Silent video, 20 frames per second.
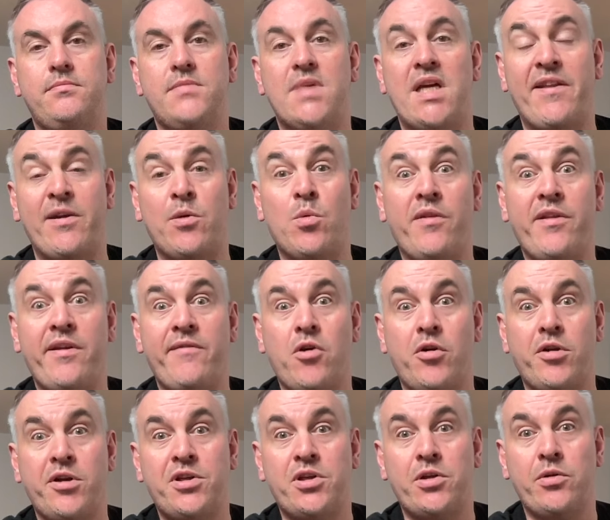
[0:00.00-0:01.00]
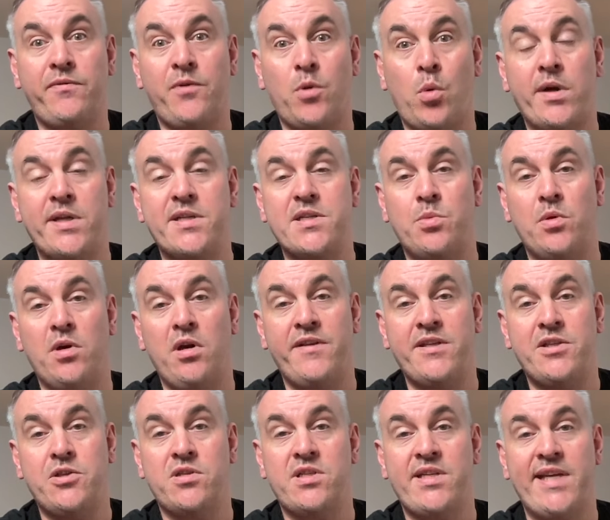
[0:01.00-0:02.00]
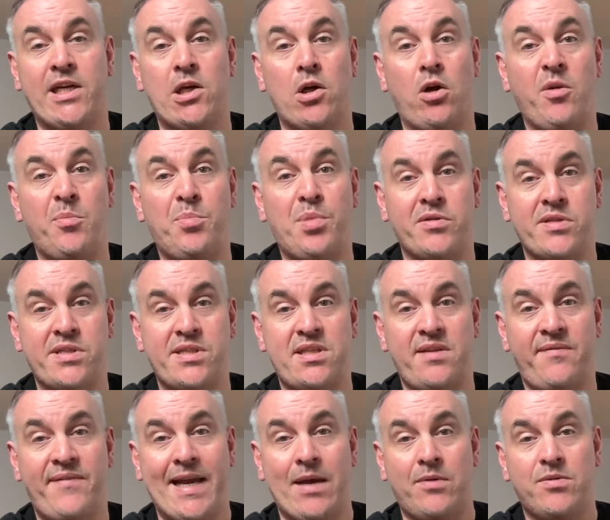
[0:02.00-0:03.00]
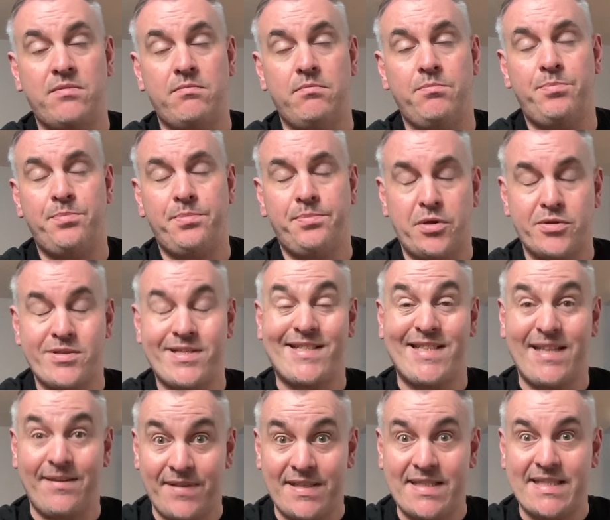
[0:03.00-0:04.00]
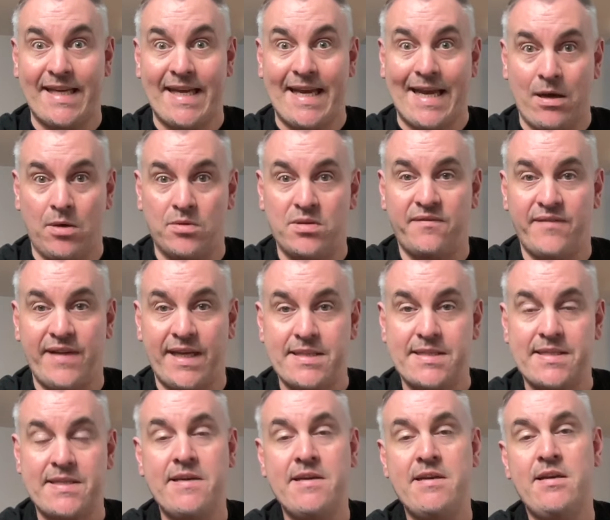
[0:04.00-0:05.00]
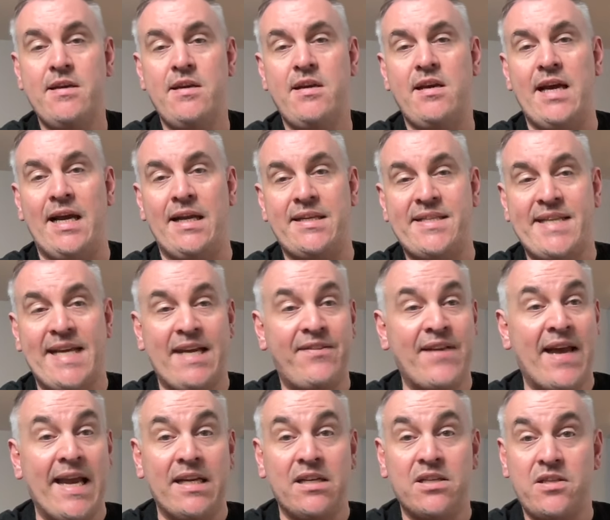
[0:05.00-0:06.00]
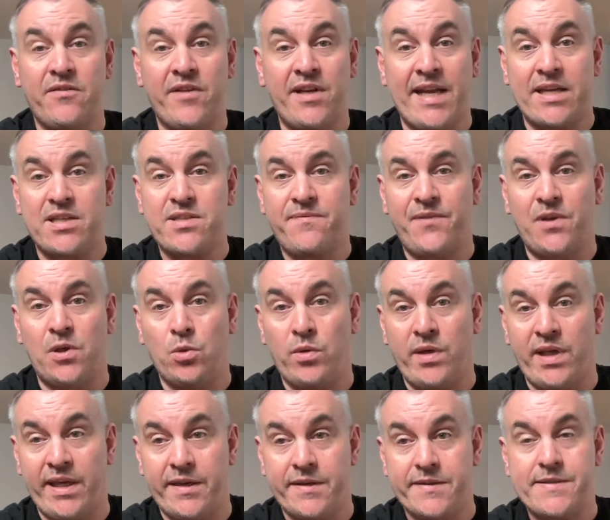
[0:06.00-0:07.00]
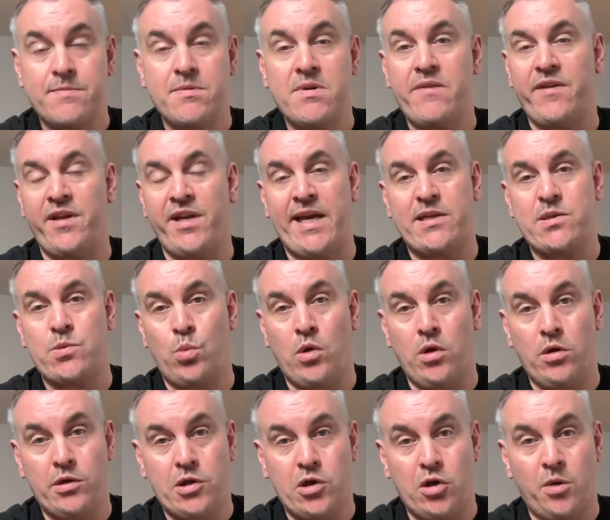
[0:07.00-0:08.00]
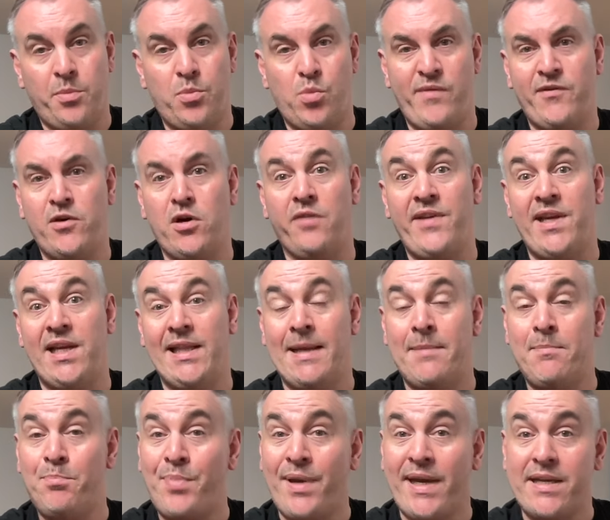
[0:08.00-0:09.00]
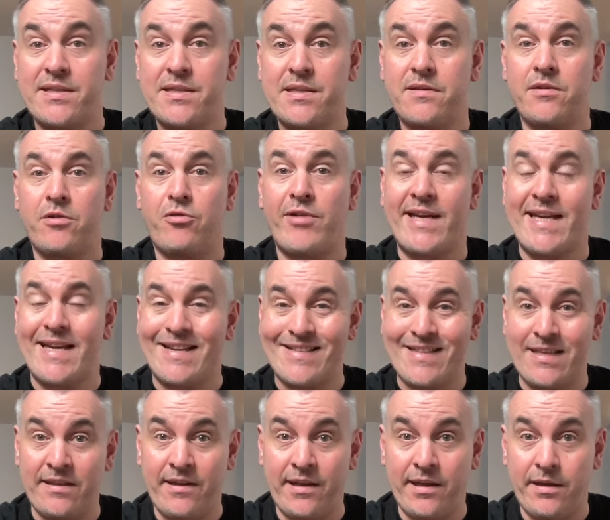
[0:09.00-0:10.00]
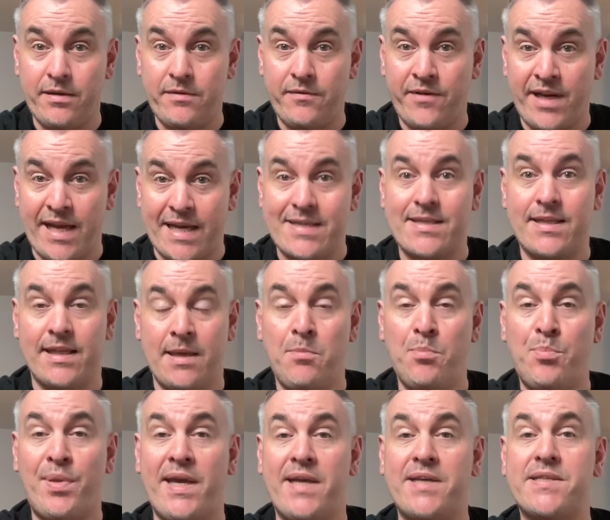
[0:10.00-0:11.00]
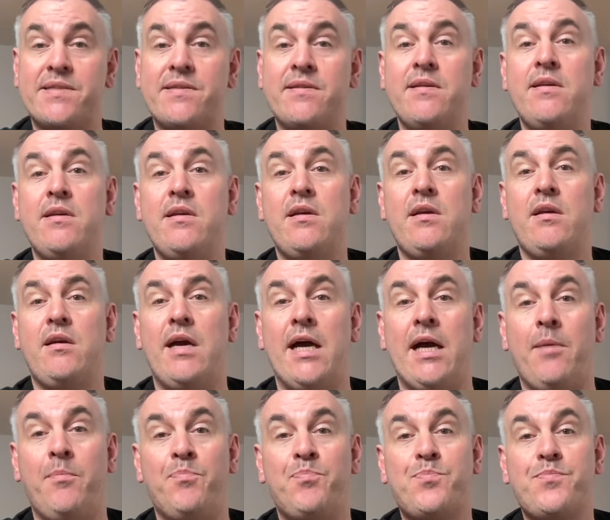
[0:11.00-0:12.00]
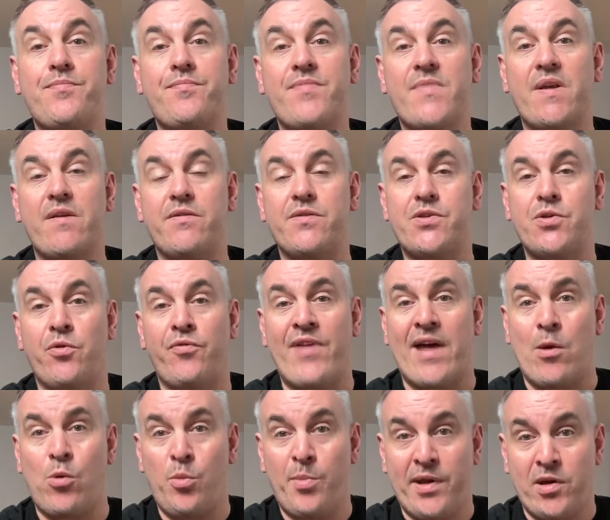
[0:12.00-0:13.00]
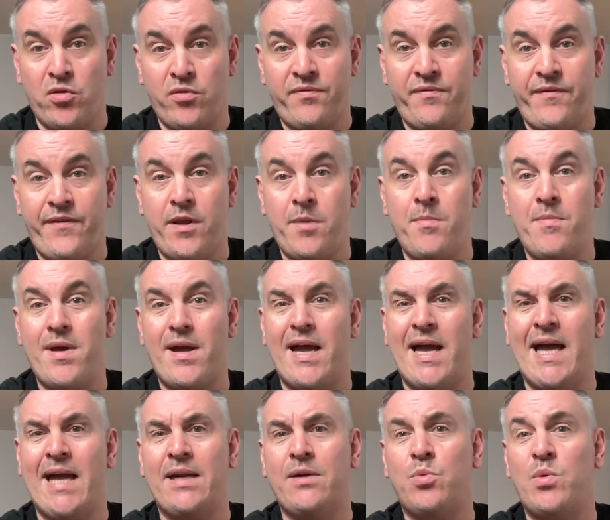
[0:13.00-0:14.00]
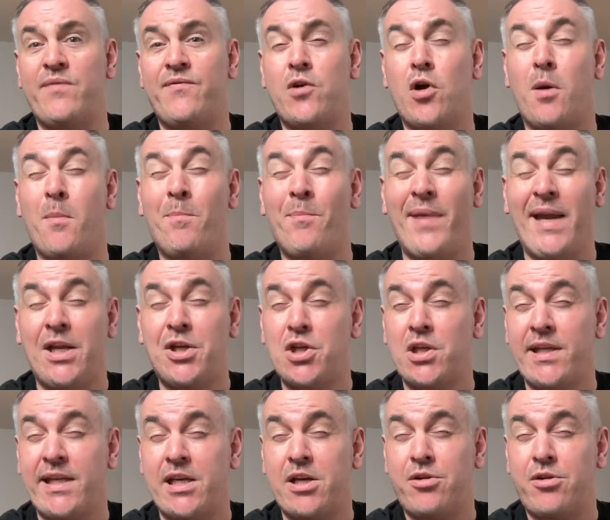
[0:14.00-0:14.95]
I think what they've got to do, for what it's worth, is just take all the positivity out of this and take that into the next few years, the next World Cup. We've got the Olympics. Cricket is in the next Olympics, so that will be good for them. And we've got Major League